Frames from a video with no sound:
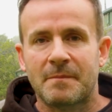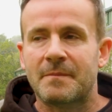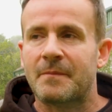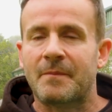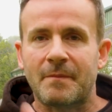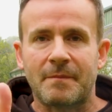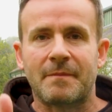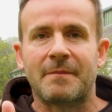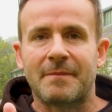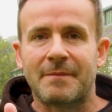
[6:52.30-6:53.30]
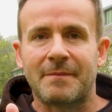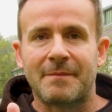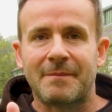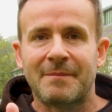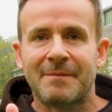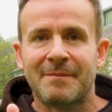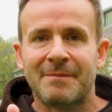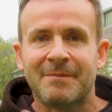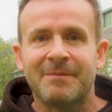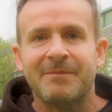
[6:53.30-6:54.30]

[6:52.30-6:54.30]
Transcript: (silence)